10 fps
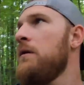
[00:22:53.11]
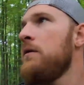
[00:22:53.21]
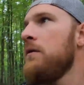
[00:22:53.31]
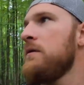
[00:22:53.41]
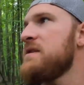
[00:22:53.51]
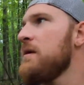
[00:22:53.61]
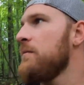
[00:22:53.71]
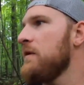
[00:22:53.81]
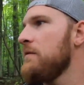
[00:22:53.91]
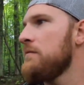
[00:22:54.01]
you know, learn
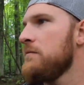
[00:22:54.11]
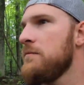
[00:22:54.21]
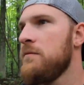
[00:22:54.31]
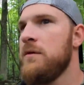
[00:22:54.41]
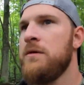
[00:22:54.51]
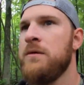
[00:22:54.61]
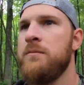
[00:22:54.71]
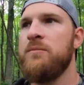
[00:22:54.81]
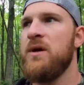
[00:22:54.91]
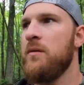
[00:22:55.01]
something,
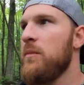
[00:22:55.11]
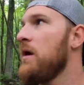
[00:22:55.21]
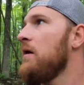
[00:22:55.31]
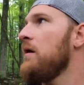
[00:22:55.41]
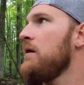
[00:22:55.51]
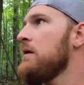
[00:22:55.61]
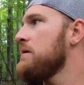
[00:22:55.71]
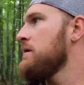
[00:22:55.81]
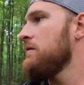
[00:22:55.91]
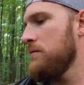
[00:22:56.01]
become better
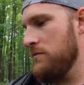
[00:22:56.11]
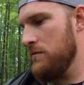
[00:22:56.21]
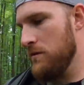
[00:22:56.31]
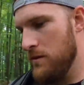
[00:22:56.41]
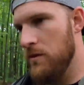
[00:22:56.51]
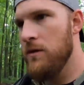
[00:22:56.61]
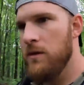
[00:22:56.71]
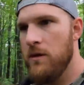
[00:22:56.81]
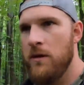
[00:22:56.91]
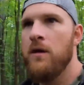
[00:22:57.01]
hunters
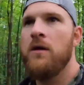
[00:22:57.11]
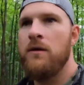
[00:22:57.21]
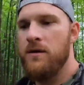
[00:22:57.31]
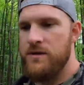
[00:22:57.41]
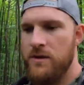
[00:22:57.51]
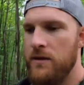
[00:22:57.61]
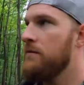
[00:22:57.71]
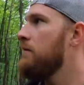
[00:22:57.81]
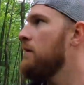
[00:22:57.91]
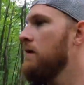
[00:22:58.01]
this
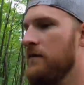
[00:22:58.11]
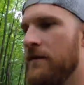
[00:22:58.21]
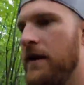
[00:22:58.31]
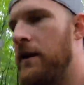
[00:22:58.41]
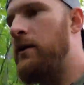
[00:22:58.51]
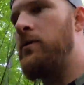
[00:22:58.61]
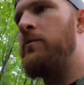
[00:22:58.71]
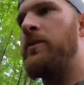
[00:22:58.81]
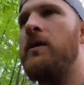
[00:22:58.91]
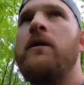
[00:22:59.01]
year. And if I can help
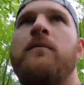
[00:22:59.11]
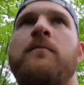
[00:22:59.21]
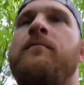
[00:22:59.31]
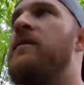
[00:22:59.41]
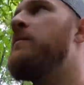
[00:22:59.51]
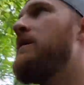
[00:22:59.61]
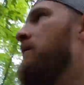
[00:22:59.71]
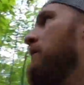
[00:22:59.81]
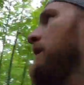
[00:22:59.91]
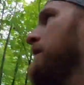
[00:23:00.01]
people
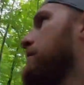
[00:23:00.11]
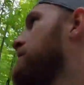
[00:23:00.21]
do that,